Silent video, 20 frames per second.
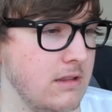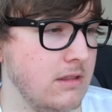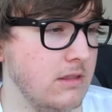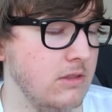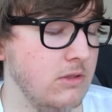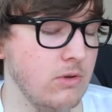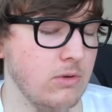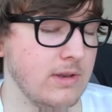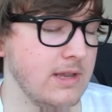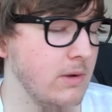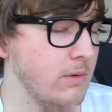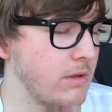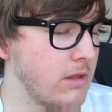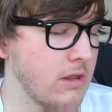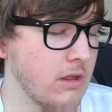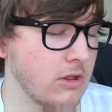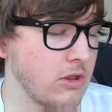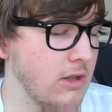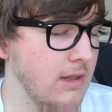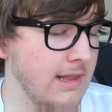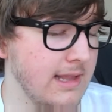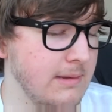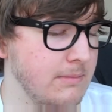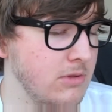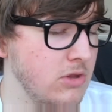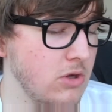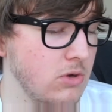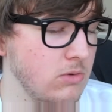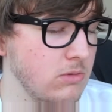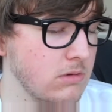Dude, that was such a lame
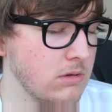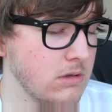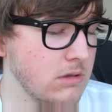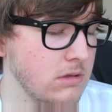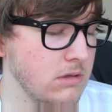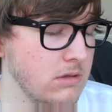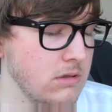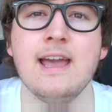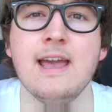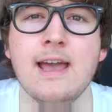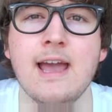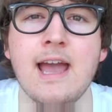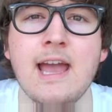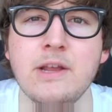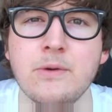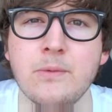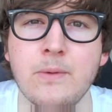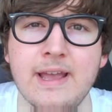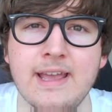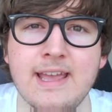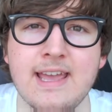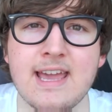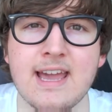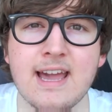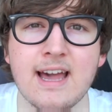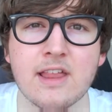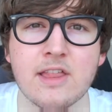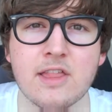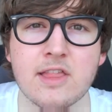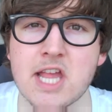joke. Anyway, he
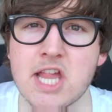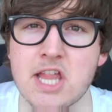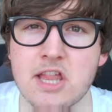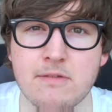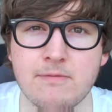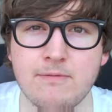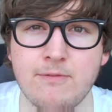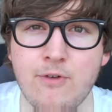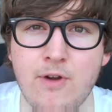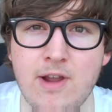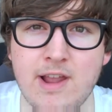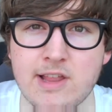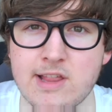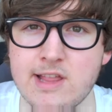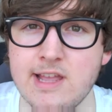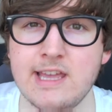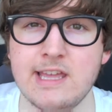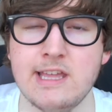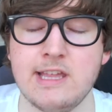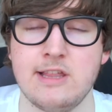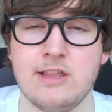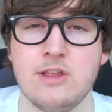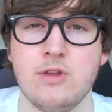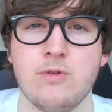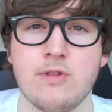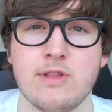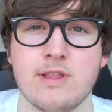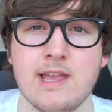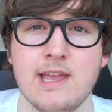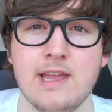has this phrase that he's
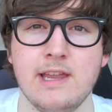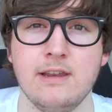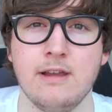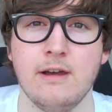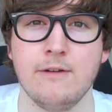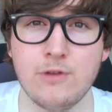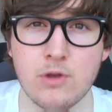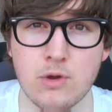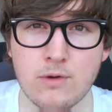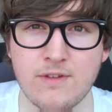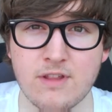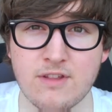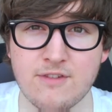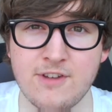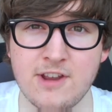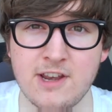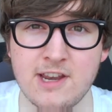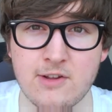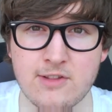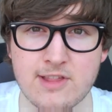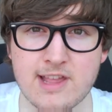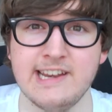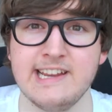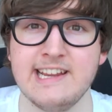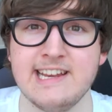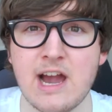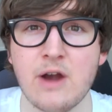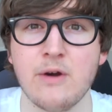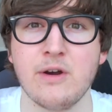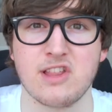used in a few of his videos, and he
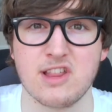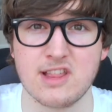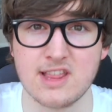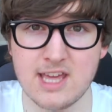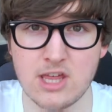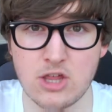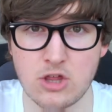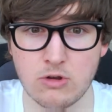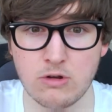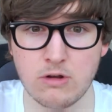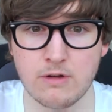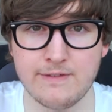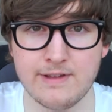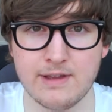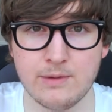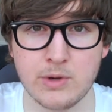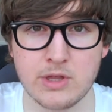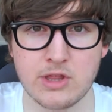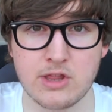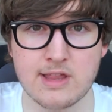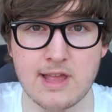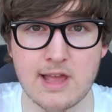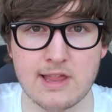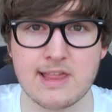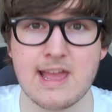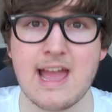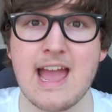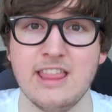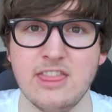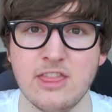now has a t-shirt of it which says, "End